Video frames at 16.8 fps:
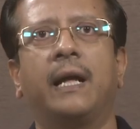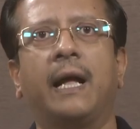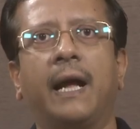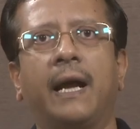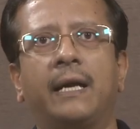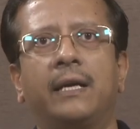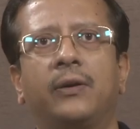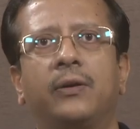
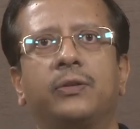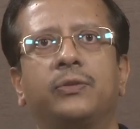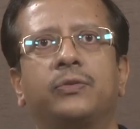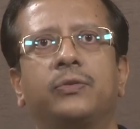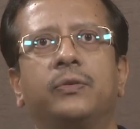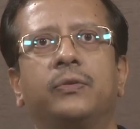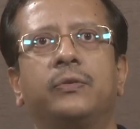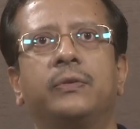and
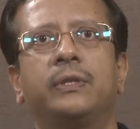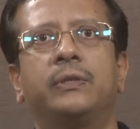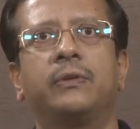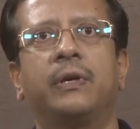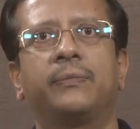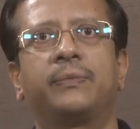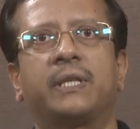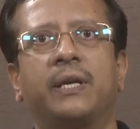also
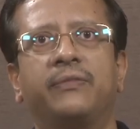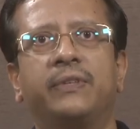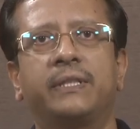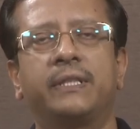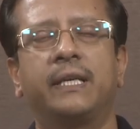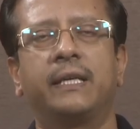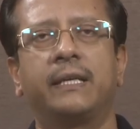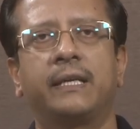you have
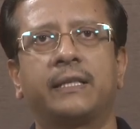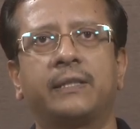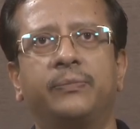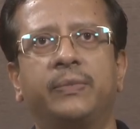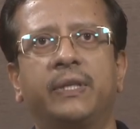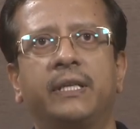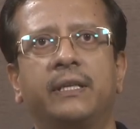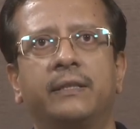sufficient
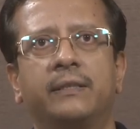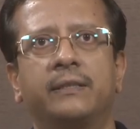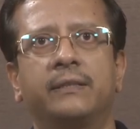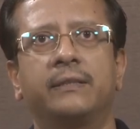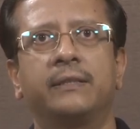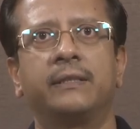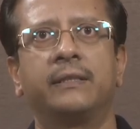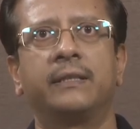experience